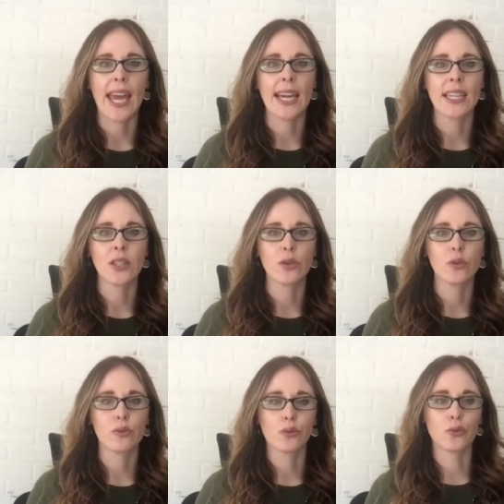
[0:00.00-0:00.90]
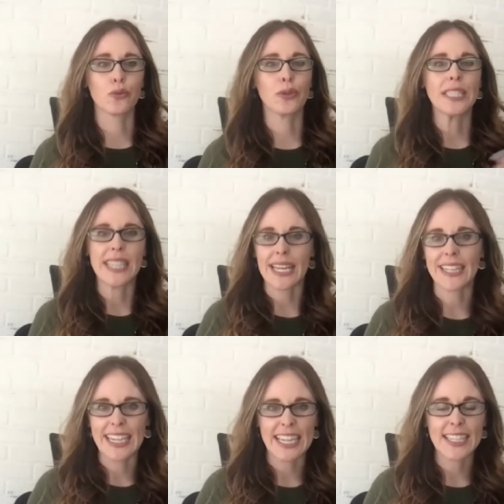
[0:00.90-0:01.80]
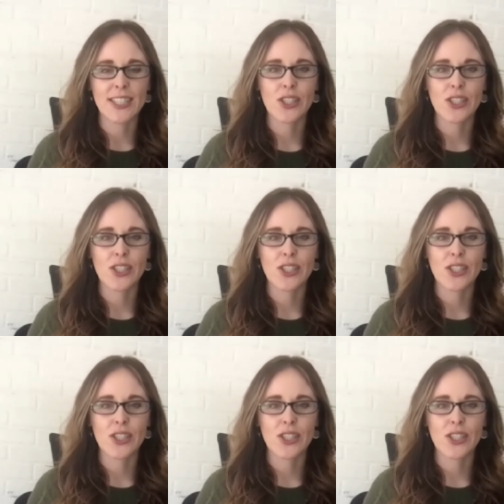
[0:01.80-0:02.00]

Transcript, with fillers: and recycling it.